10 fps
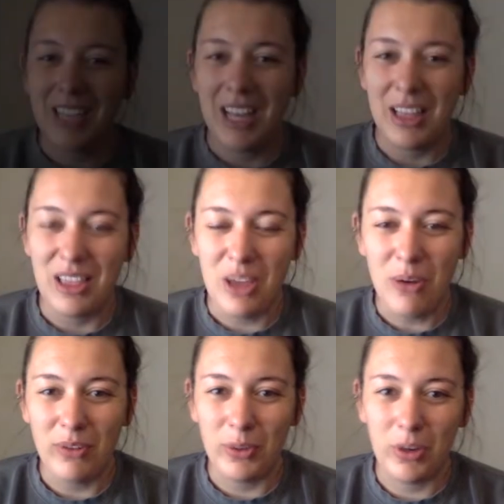Hello
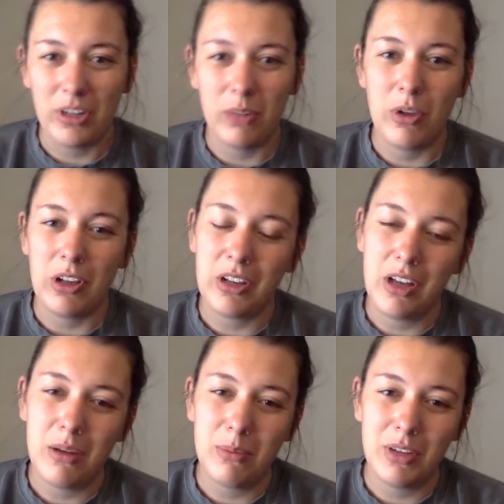everyone and
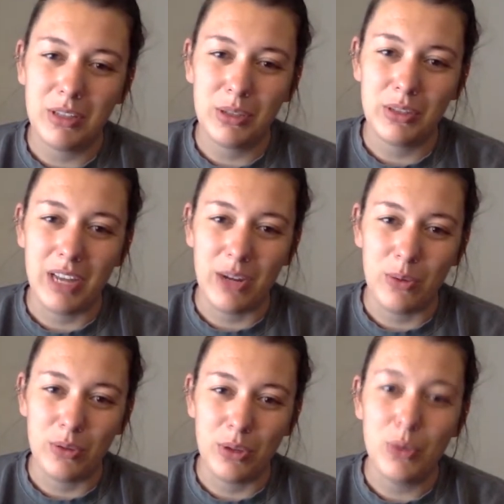welcome to
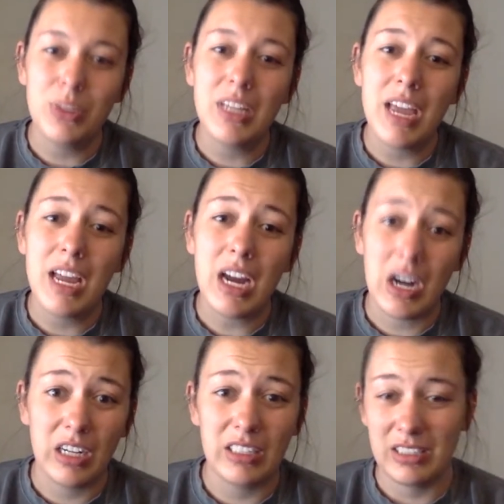Tuesday
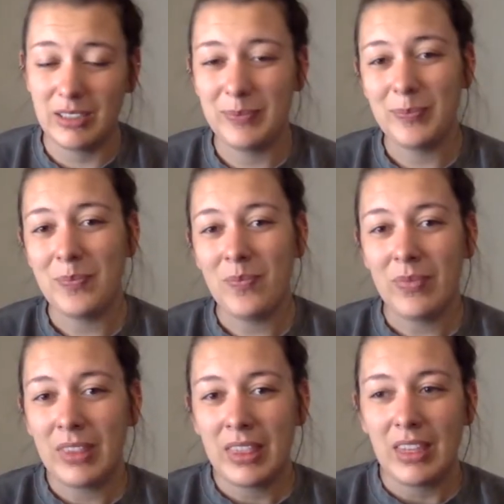Art.
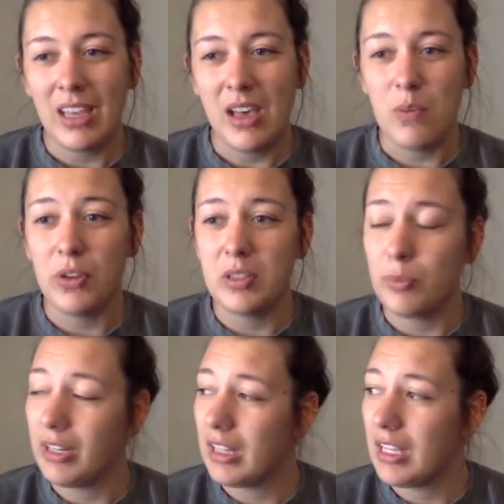With
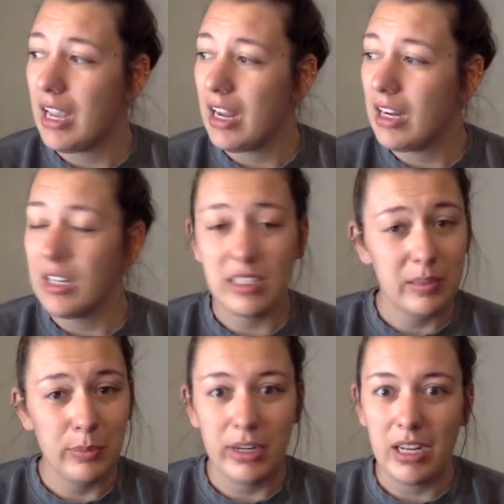spring in the air and
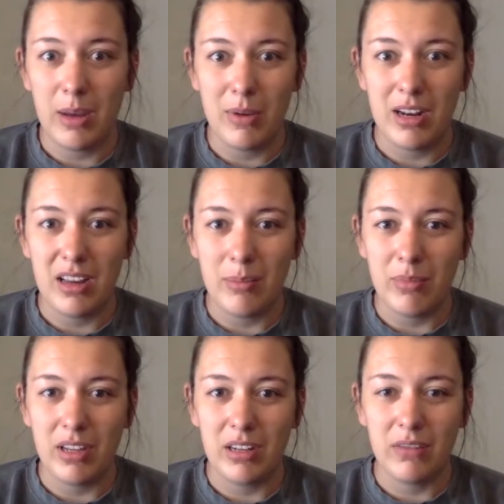spring coming up
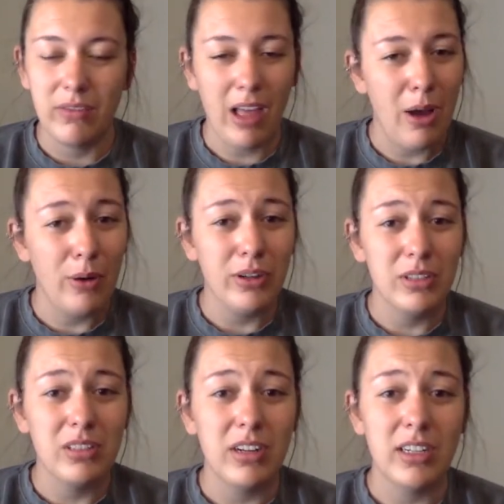and flowers
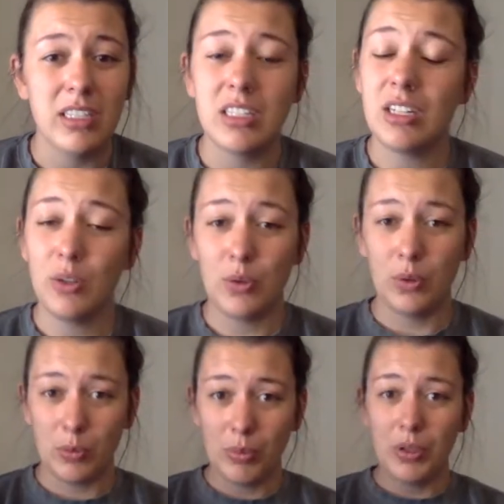starting
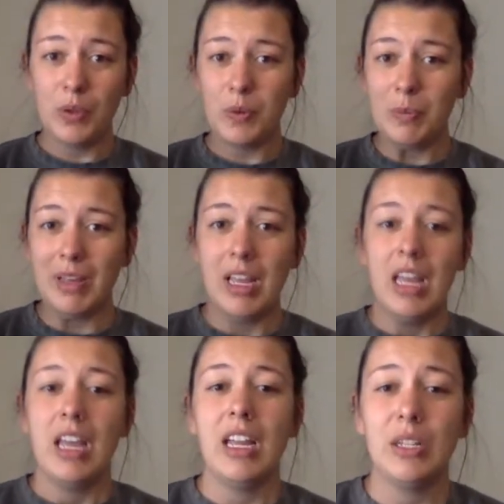to bloom
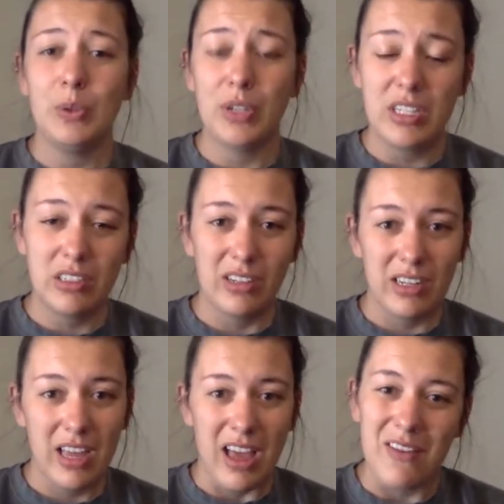and trees starting
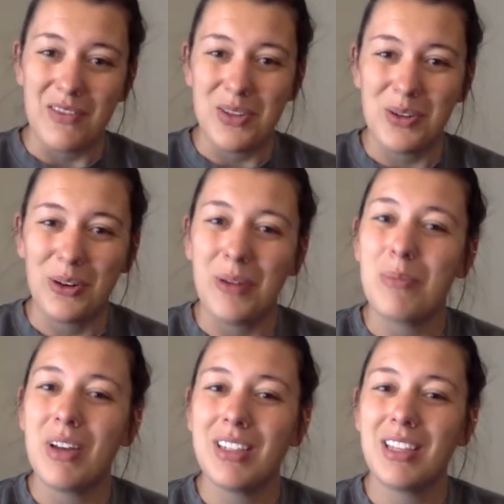to have little green
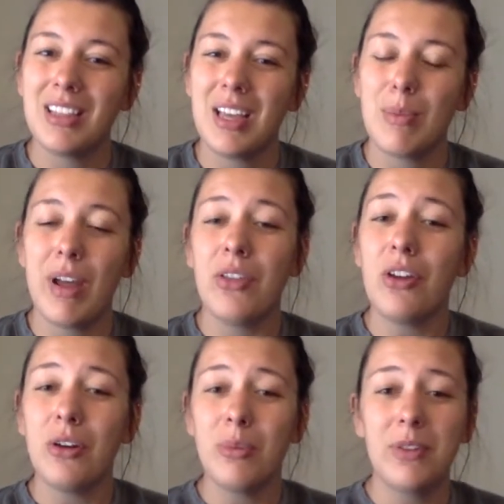buds on them, I thought
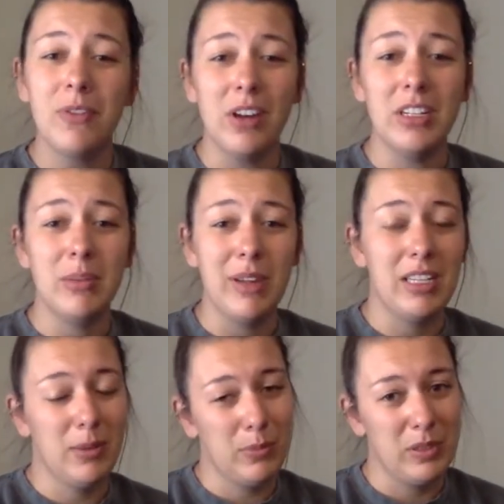it would be fun to make
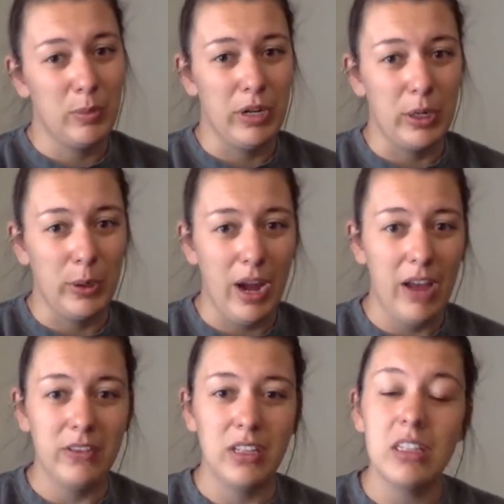some spring
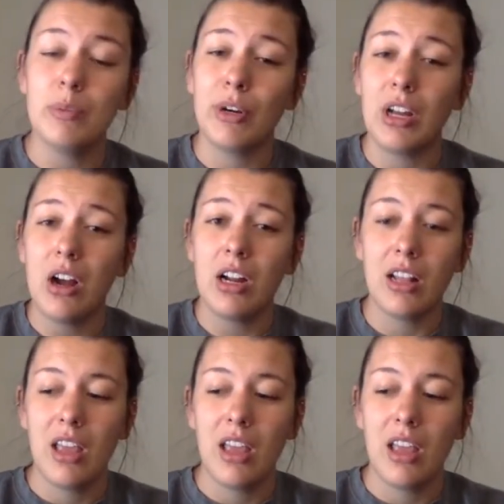crafts and spring art.